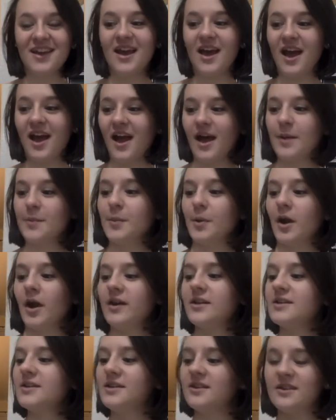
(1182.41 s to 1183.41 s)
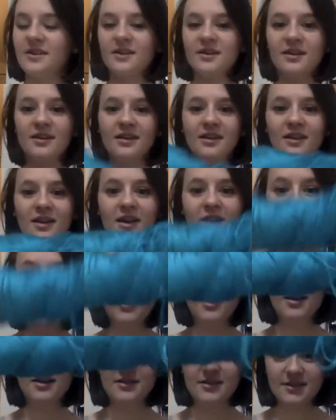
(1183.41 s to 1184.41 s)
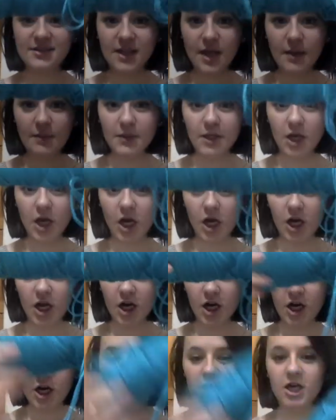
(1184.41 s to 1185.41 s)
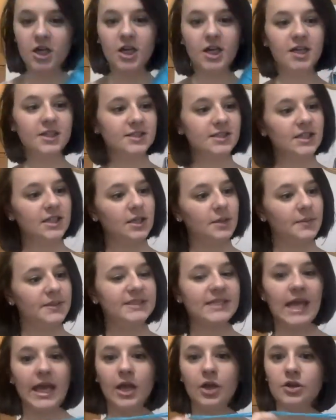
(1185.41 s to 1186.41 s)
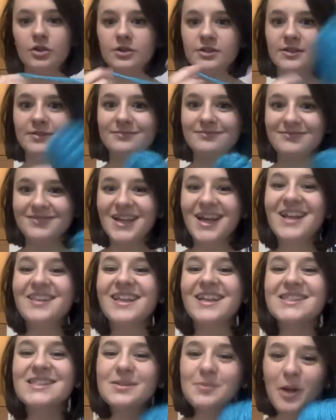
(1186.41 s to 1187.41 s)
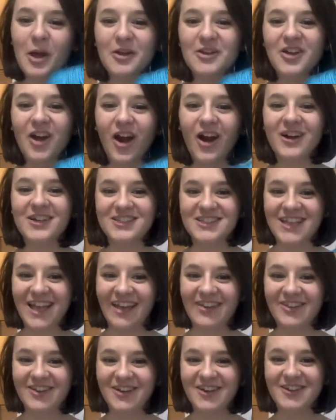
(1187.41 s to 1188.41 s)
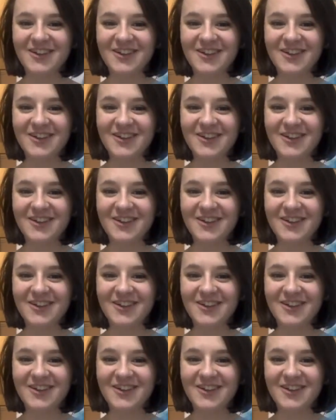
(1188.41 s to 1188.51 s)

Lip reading: I brought some yarn. It's a little bit tangled. Let's spell yarn together.